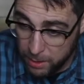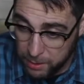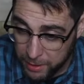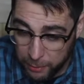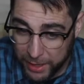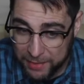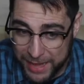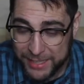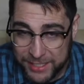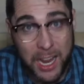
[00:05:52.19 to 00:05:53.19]
Now, again,
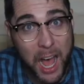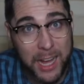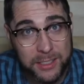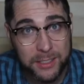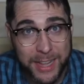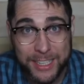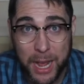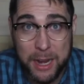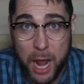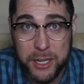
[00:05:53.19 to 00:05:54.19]
that is not, that is,
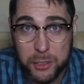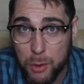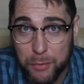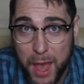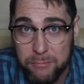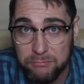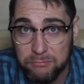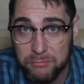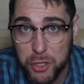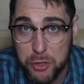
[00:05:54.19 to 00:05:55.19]
I just wrote that.
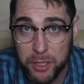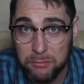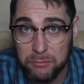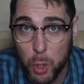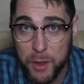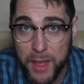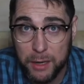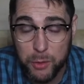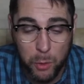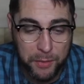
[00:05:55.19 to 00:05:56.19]
So you can coin that
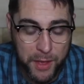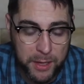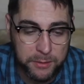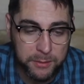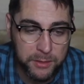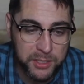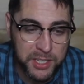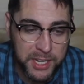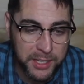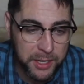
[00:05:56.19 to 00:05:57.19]
if you want that and
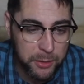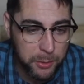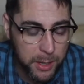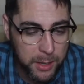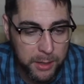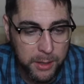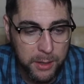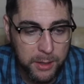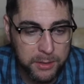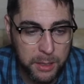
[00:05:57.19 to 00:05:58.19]
sneak it into
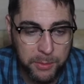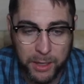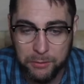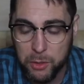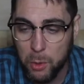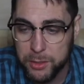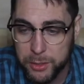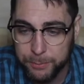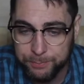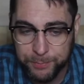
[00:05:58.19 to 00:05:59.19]
something if you want
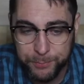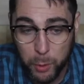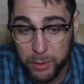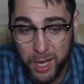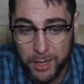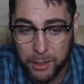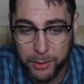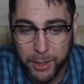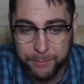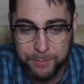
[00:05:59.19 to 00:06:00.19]
to. Or not, I don't
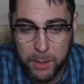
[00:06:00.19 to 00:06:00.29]
care.